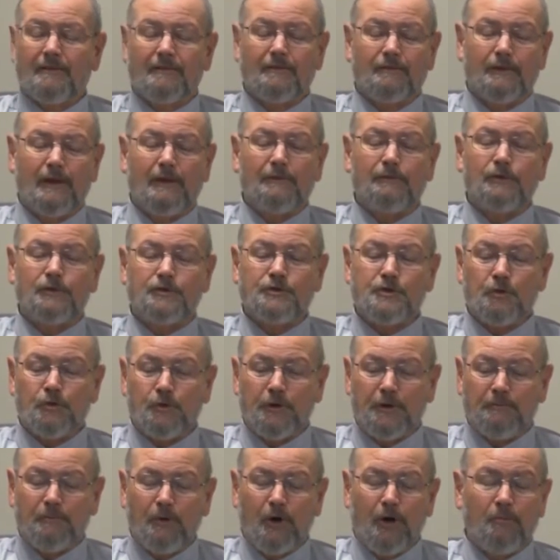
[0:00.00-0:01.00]

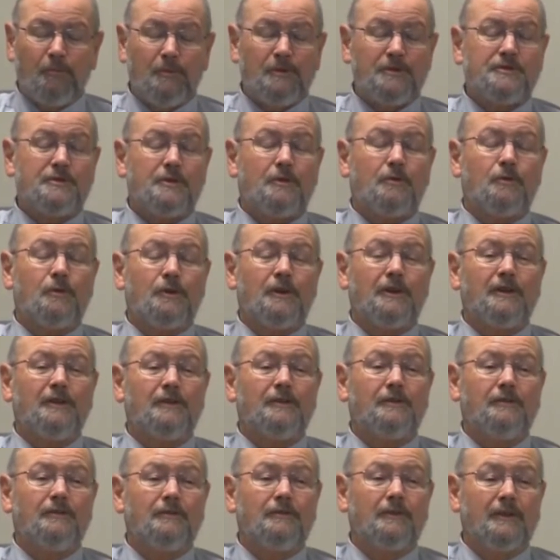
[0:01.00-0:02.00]
revelatory moments or
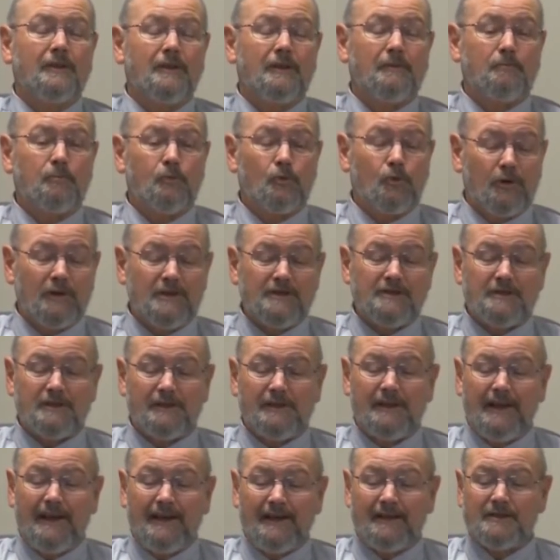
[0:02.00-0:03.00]
in
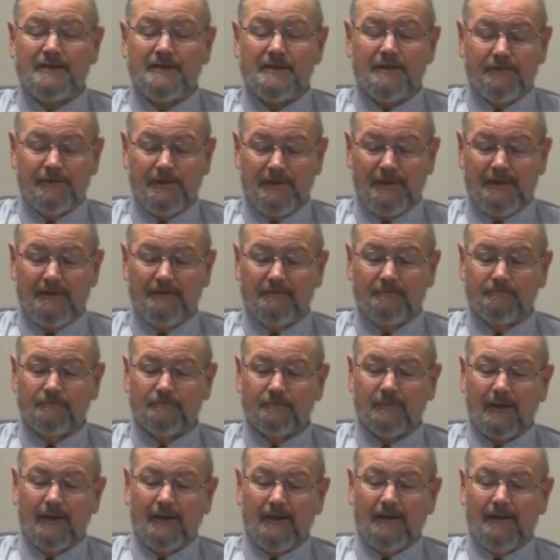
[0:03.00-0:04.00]
priestly activity.
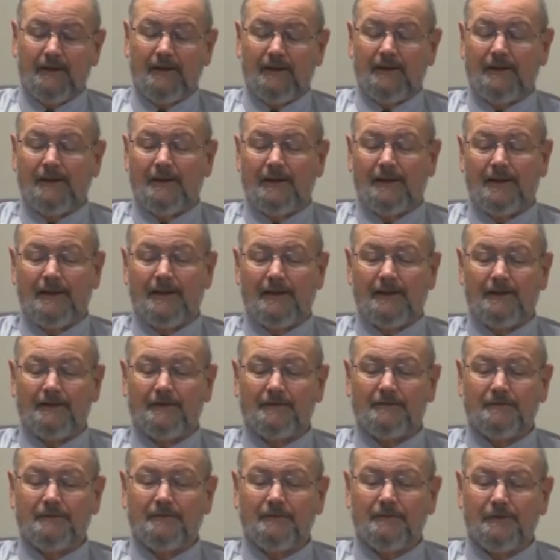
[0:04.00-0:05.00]

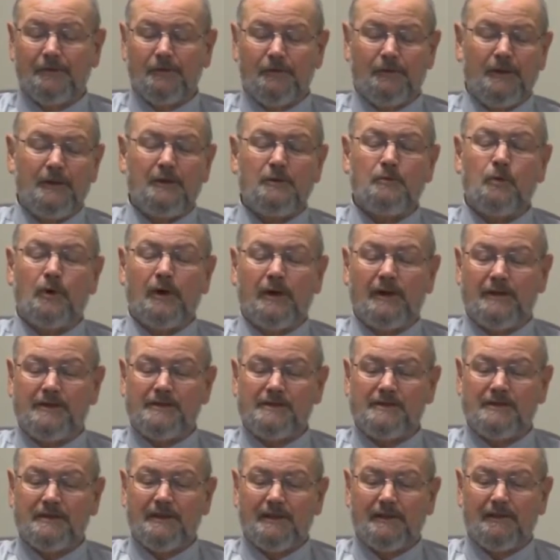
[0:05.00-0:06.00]
Unique
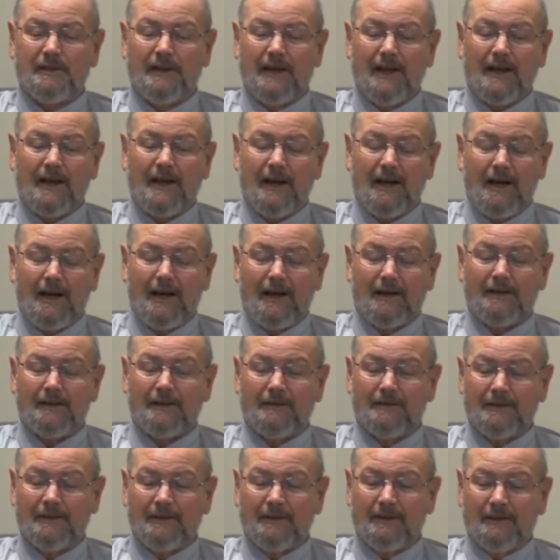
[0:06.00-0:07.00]
ways that lakak
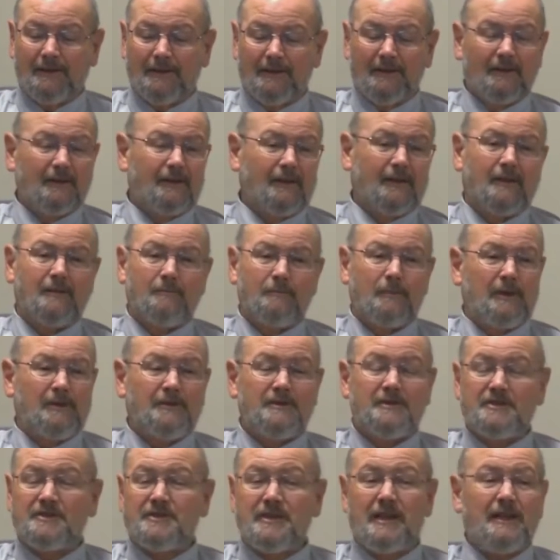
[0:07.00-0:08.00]
can mean
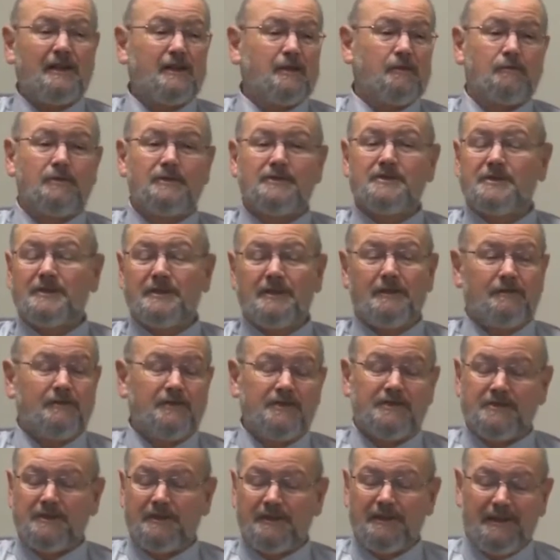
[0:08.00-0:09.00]
to take or receive,
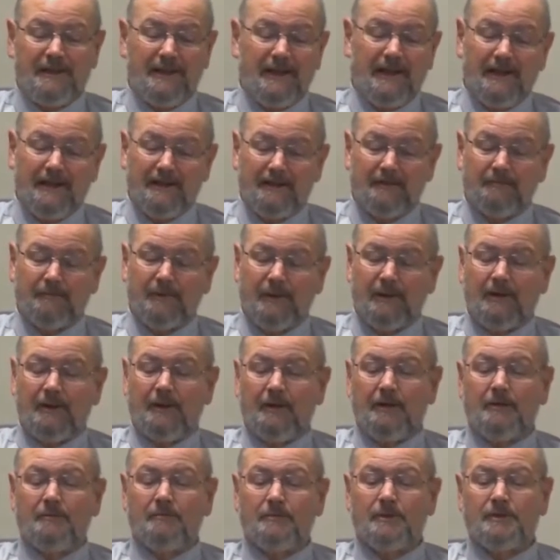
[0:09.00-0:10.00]
just any item.
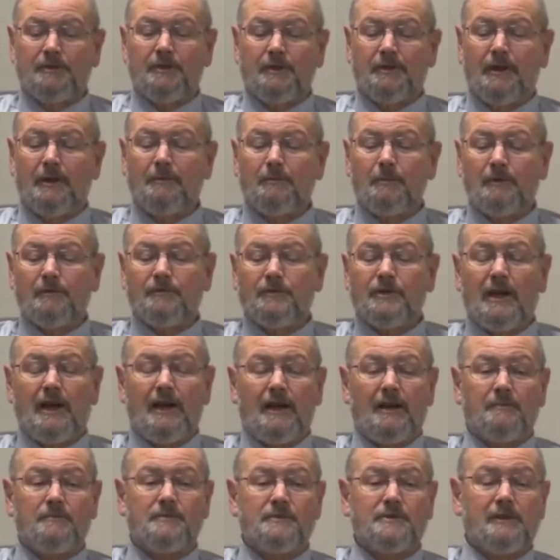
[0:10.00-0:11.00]
But there are a number of
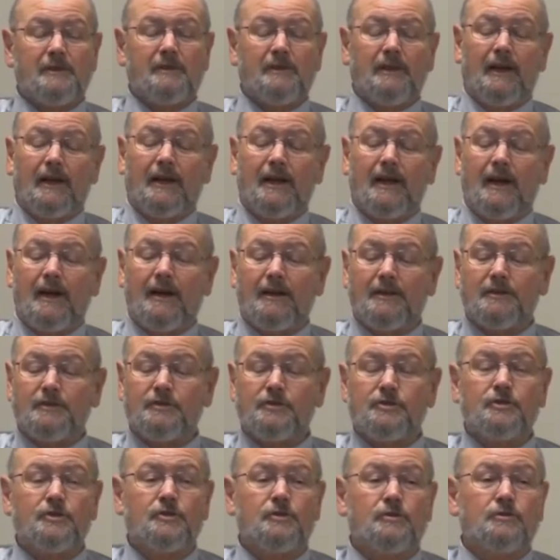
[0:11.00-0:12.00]
times that lakak
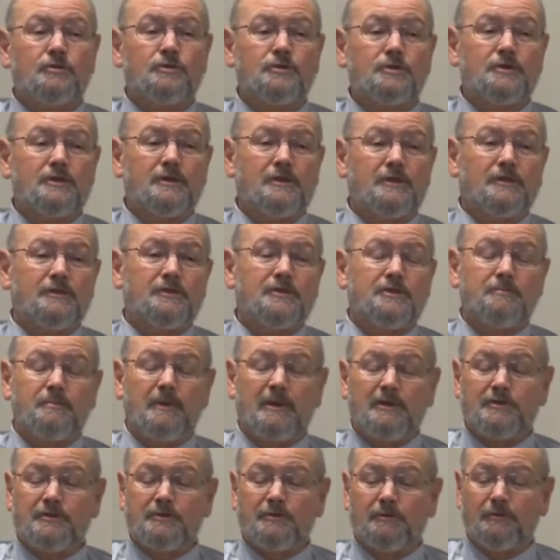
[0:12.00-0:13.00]
is used in
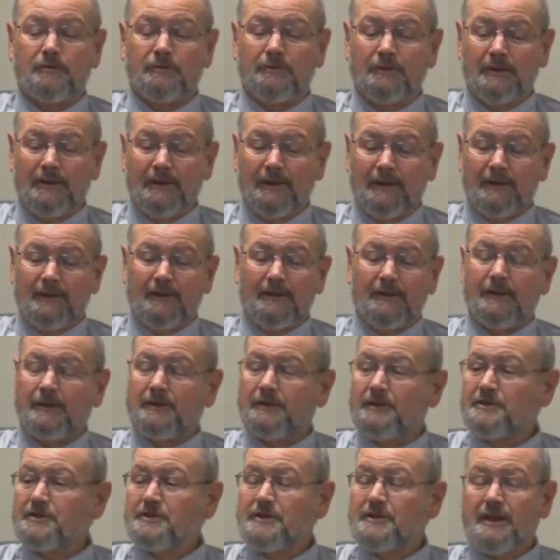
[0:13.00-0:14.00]
special, in
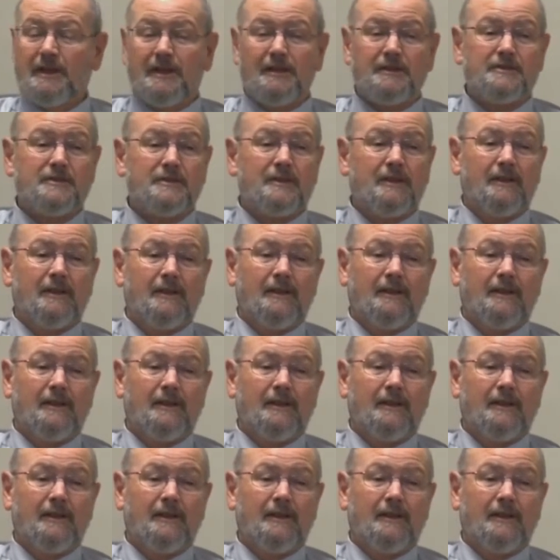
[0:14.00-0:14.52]
this case,